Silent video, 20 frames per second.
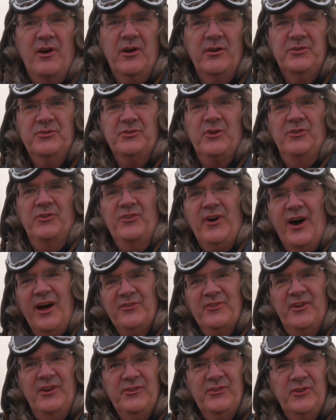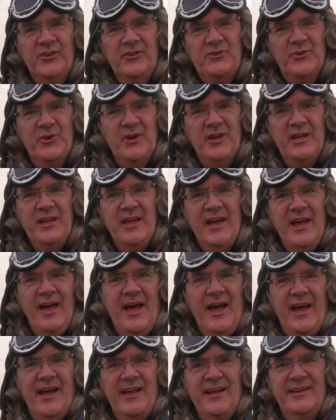I'm just going to toss it into the tree
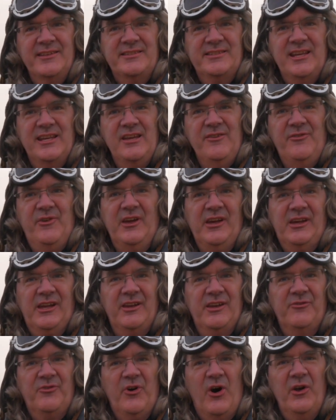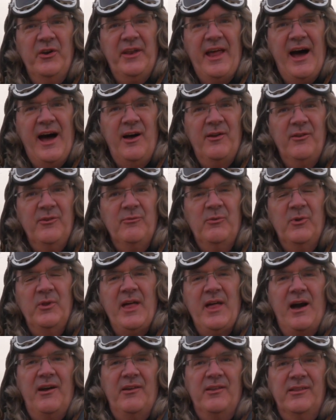and see if it can fall down
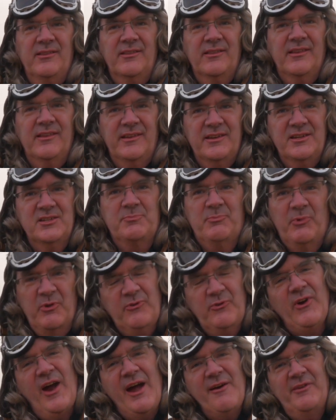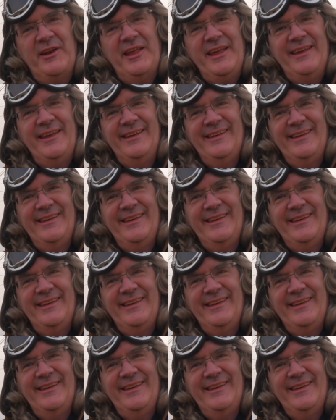just with gravity.